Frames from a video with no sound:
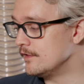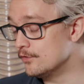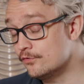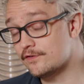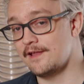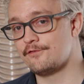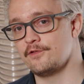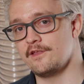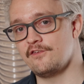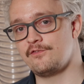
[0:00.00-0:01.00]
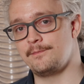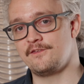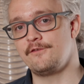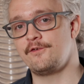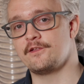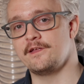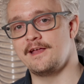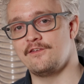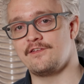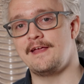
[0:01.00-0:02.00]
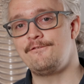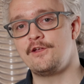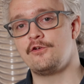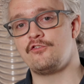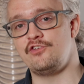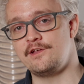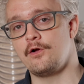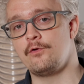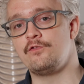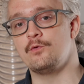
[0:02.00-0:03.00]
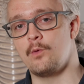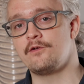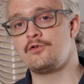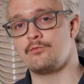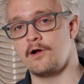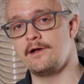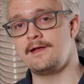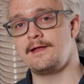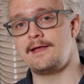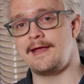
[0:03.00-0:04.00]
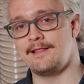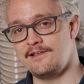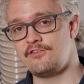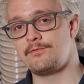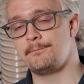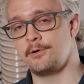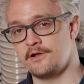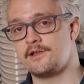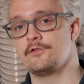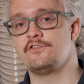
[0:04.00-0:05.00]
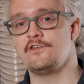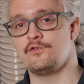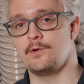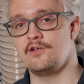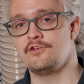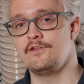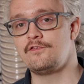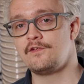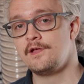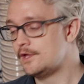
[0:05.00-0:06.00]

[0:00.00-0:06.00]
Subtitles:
use case for this specifically is if there's G-codes you want to run in these particular situations,